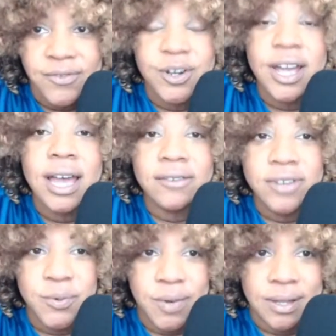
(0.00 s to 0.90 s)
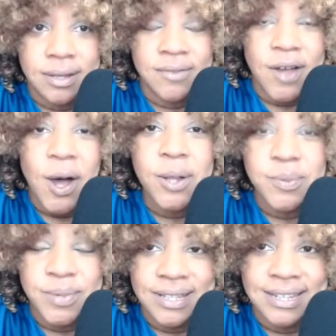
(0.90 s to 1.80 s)
for everyone of all
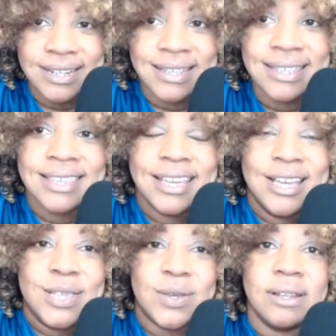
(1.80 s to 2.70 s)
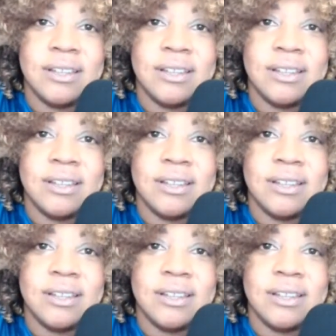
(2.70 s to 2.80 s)
abilities. So I'd